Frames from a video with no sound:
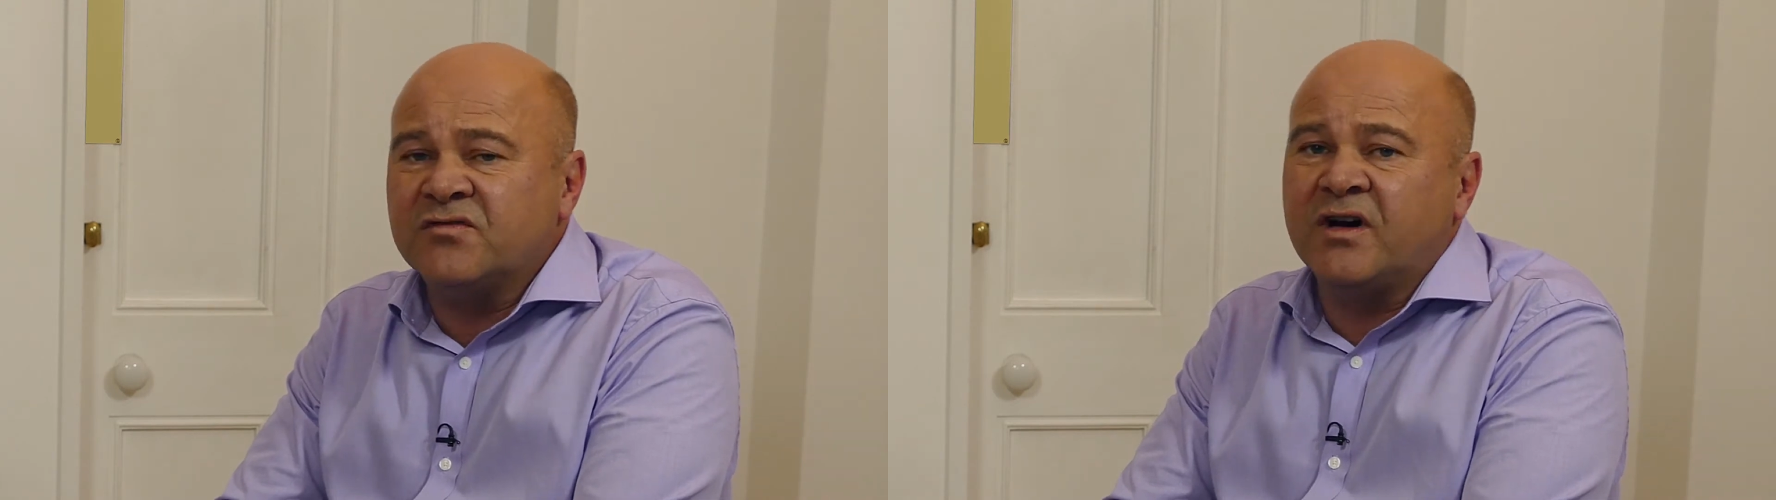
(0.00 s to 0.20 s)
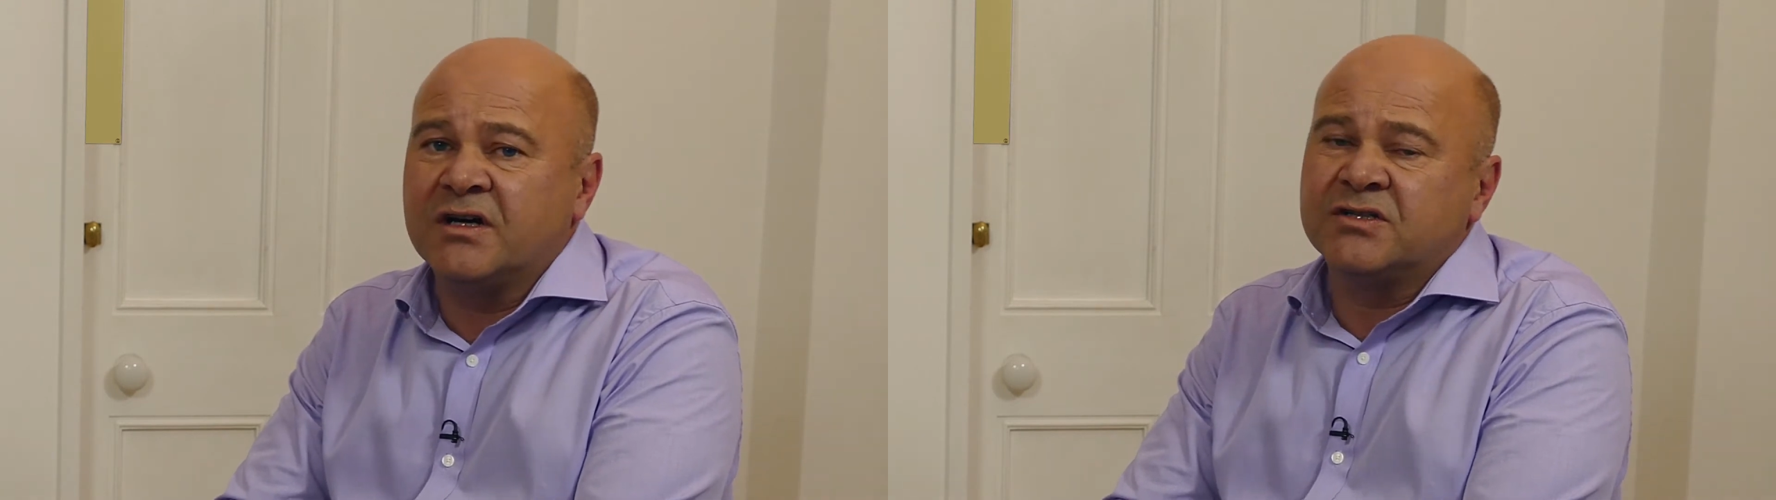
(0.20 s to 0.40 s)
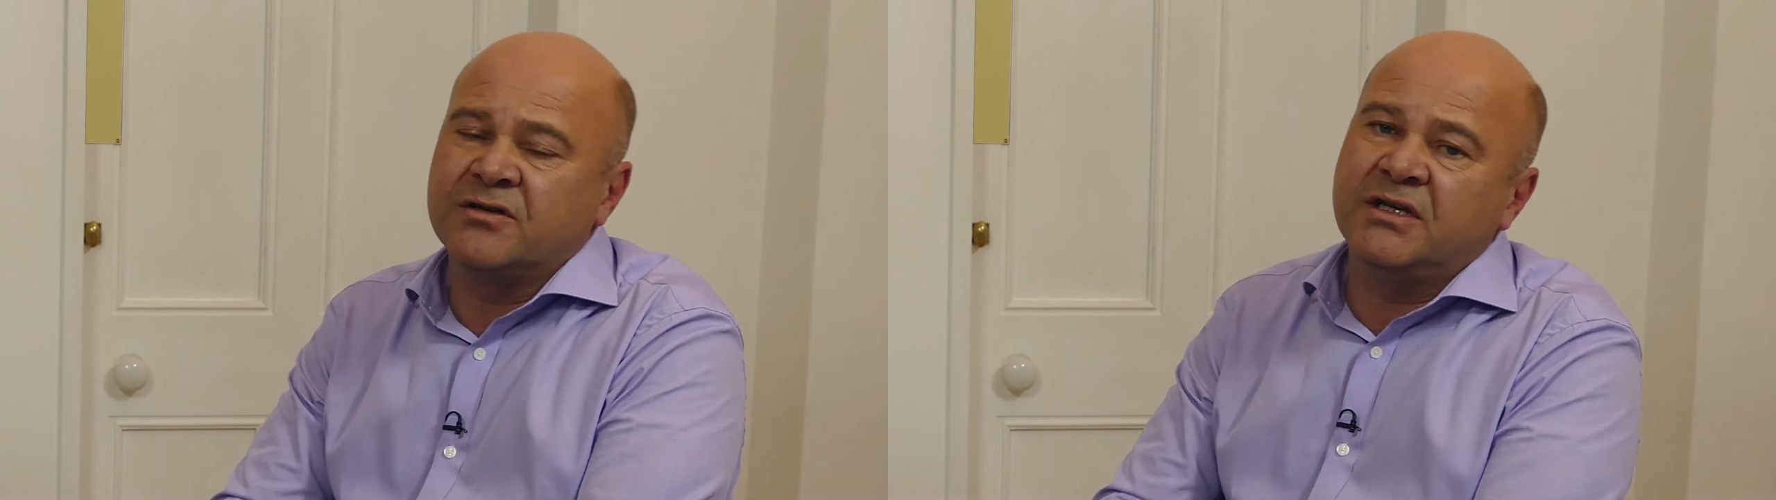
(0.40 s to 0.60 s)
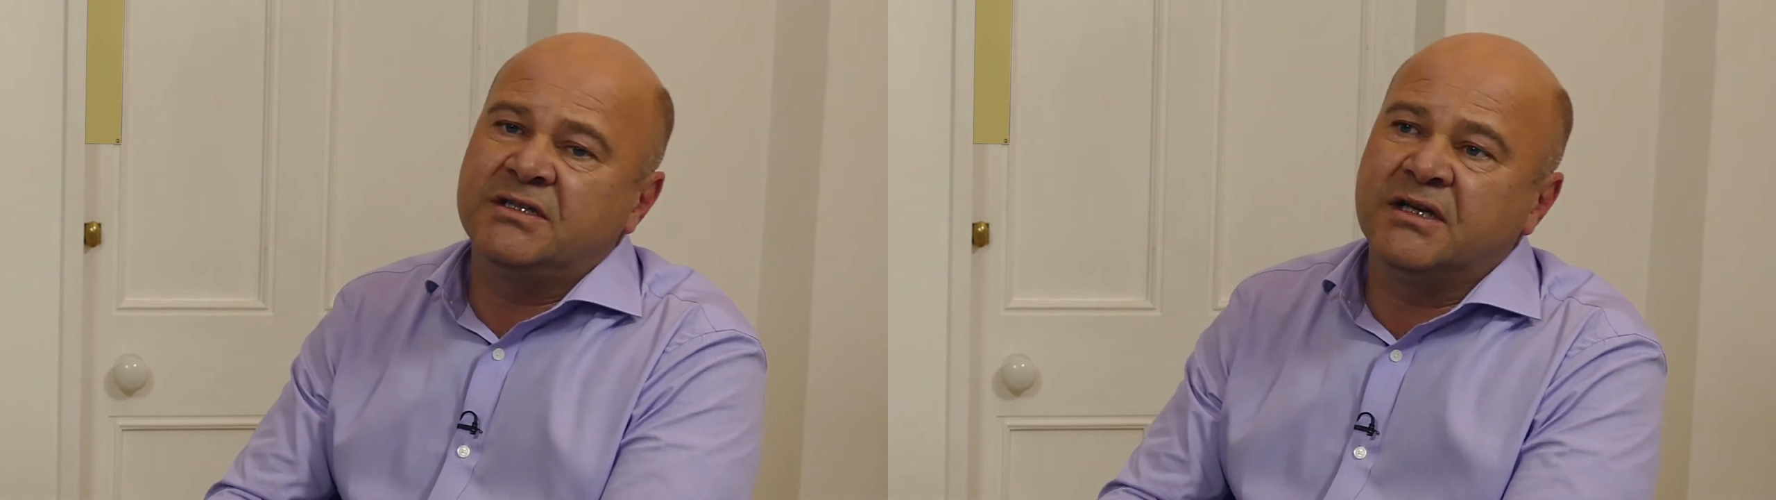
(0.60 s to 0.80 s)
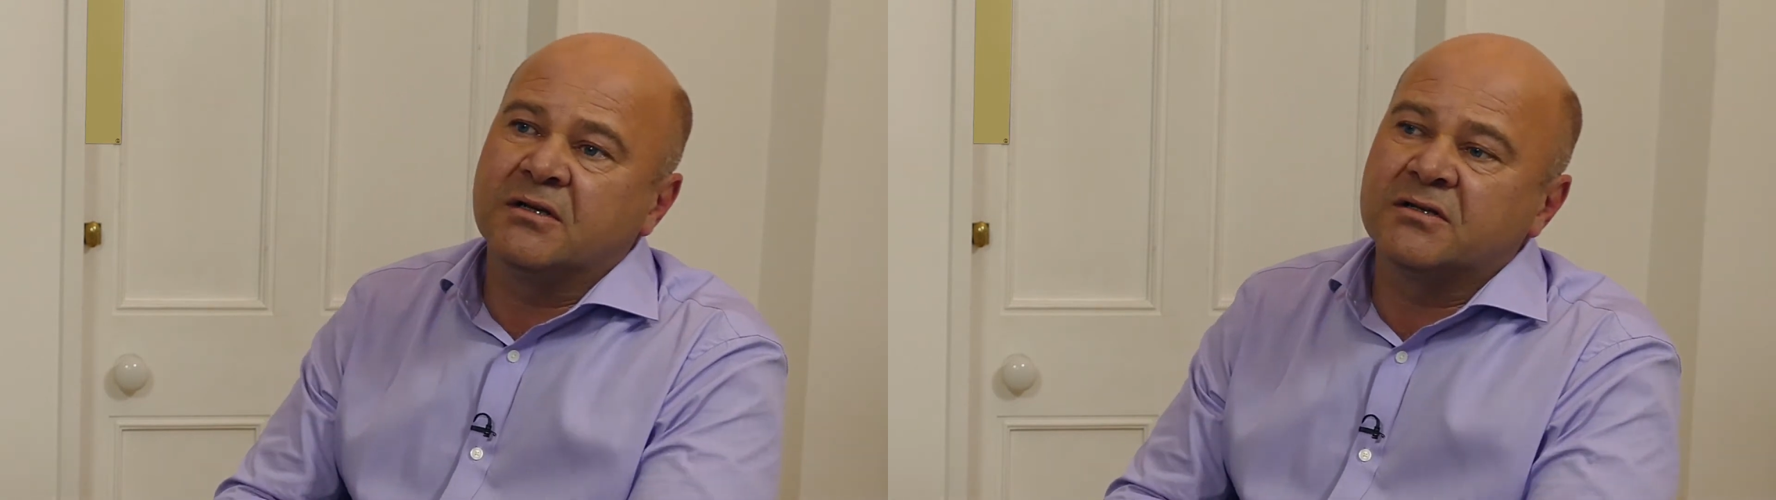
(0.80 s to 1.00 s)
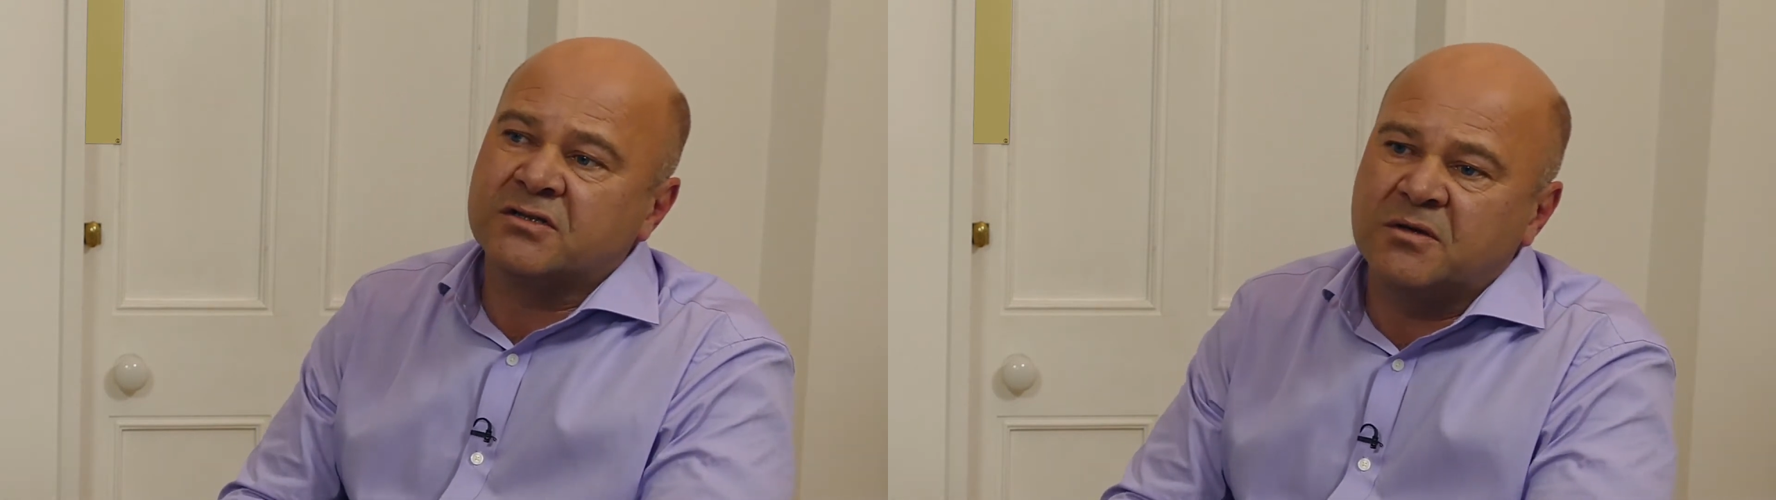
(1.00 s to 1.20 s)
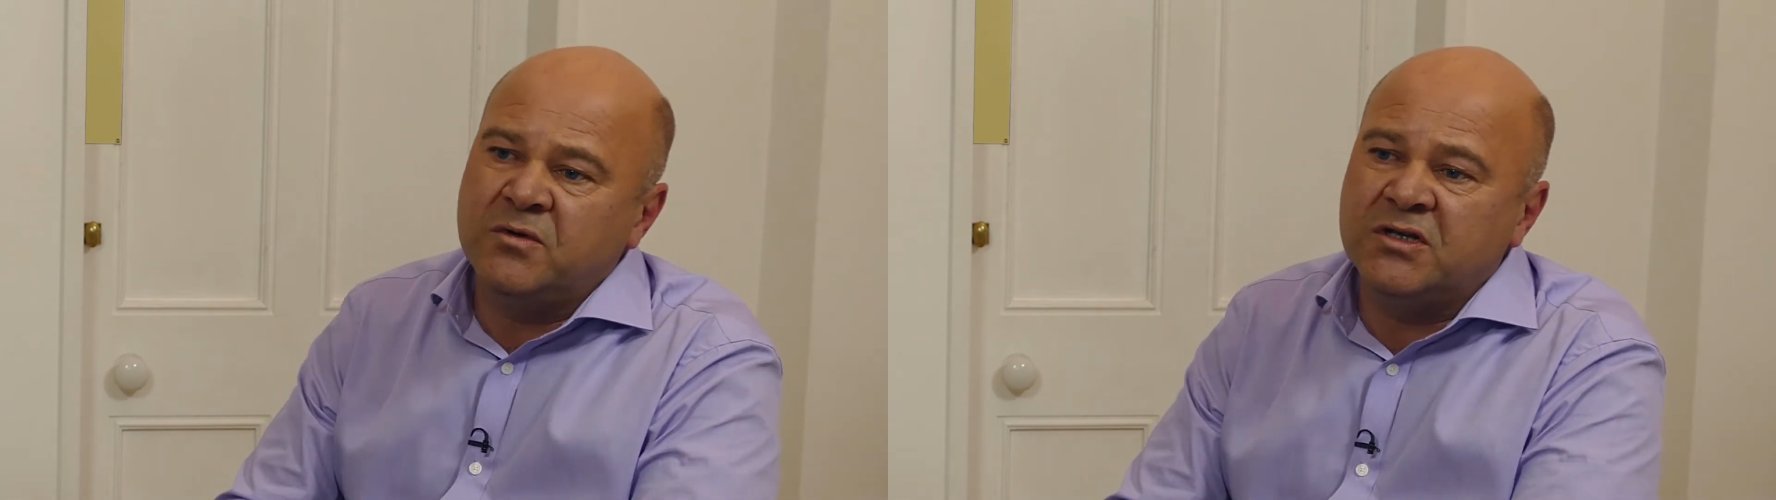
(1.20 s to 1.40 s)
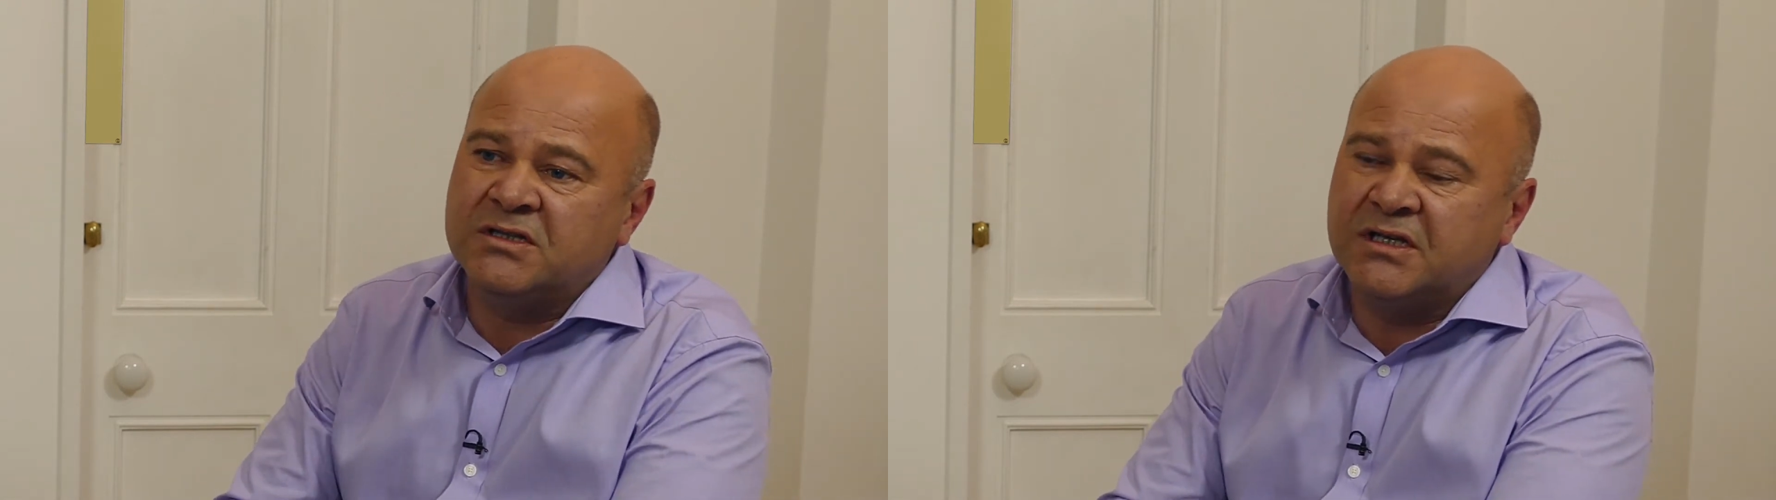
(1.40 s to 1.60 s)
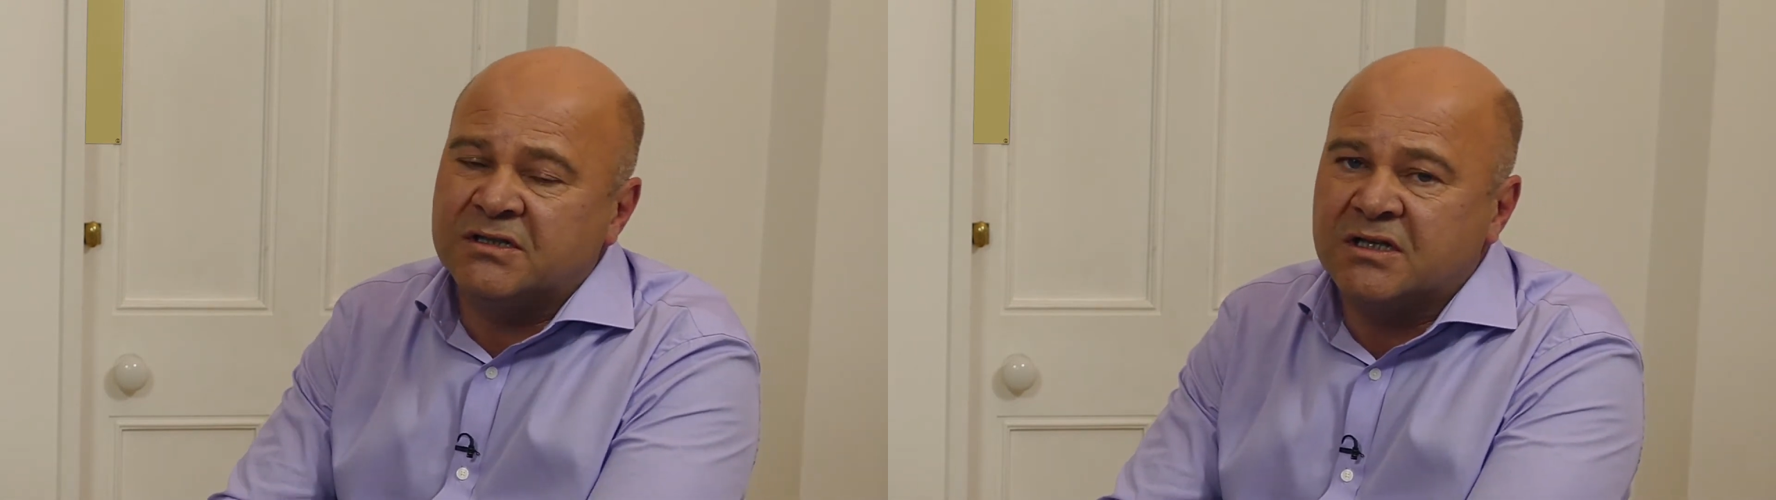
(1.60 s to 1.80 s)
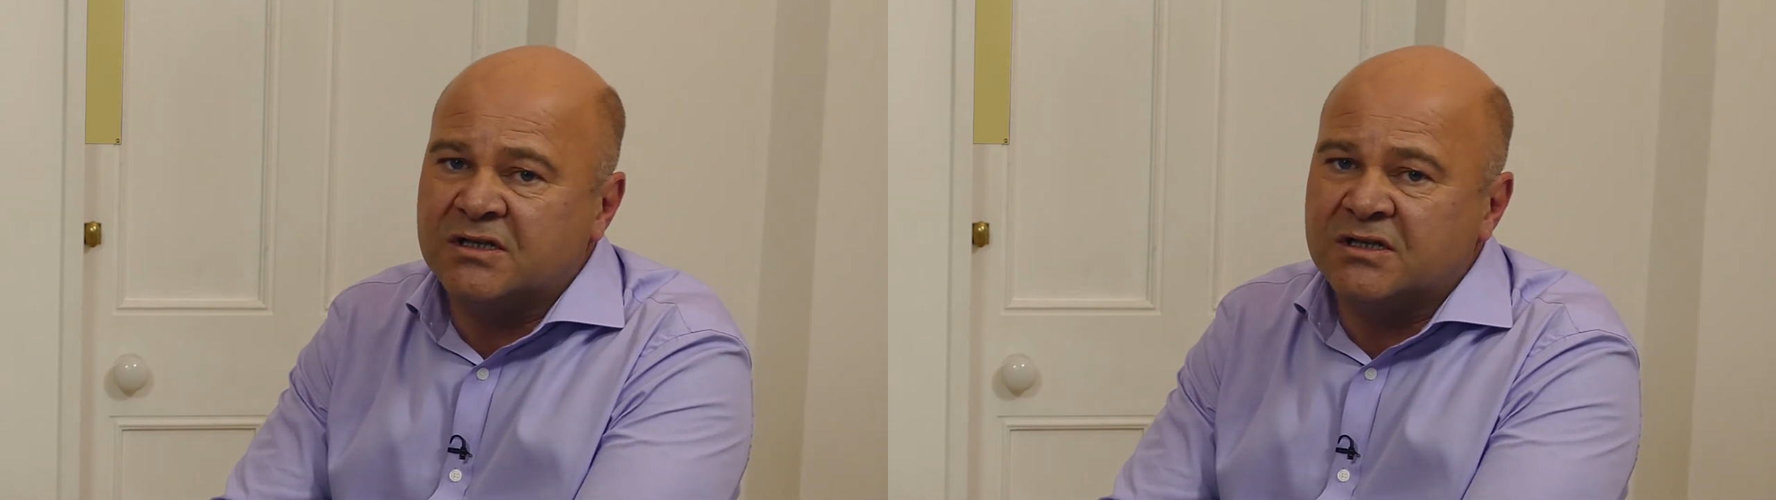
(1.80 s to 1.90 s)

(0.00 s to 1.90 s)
as far as the retail community is